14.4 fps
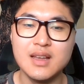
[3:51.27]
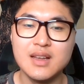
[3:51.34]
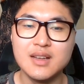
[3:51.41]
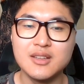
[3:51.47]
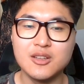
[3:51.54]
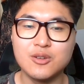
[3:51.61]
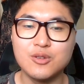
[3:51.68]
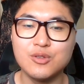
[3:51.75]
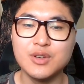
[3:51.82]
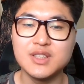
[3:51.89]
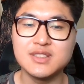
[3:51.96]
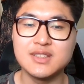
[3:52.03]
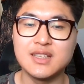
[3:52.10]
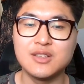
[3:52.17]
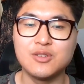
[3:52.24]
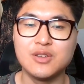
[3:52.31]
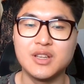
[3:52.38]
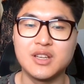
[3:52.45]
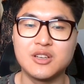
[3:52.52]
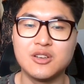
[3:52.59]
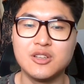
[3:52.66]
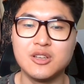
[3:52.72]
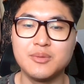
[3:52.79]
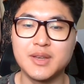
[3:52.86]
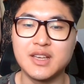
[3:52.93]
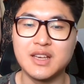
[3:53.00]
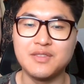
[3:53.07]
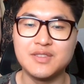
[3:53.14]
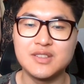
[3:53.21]
The goal is not only economic
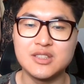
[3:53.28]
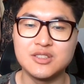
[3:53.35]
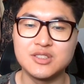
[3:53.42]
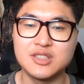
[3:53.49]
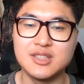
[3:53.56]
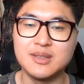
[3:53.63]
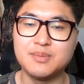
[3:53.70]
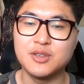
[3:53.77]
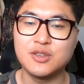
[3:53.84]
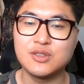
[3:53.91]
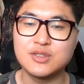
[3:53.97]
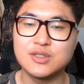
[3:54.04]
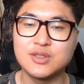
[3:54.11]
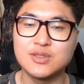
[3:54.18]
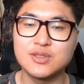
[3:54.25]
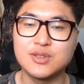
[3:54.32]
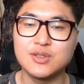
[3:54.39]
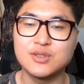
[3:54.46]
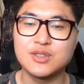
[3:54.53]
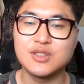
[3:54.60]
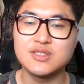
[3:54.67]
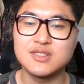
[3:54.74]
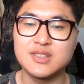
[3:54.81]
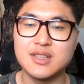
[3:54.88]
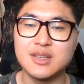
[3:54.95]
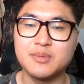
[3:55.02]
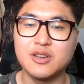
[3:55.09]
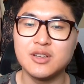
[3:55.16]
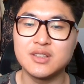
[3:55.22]
efficiency but also social
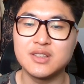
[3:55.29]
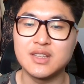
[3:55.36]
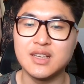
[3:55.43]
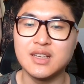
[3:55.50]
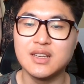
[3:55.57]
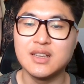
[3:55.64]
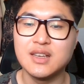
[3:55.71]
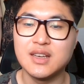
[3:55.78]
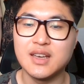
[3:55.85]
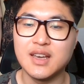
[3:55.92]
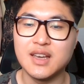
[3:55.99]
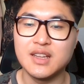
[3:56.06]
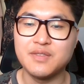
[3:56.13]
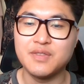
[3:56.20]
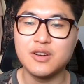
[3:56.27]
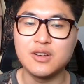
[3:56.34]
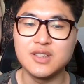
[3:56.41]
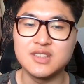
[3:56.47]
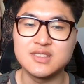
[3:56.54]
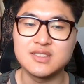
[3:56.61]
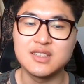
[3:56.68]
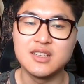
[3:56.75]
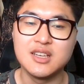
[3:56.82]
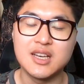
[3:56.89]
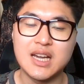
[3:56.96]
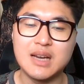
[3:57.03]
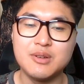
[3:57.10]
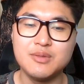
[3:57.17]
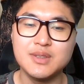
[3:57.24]
stability and fairness.
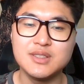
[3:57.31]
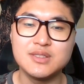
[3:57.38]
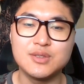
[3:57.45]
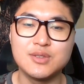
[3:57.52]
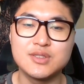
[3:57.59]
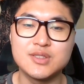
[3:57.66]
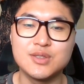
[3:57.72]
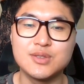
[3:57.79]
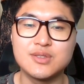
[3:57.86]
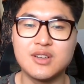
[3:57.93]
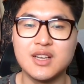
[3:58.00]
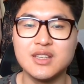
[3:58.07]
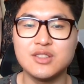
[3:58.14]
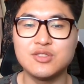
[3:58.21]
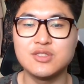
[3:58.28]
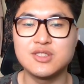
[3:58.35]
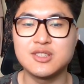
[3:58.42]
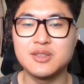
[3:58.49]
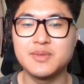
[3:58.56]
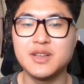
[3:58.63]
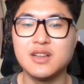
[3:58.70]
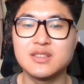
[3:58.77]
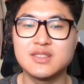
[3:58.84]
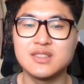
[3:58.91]
Governments also try to stabilize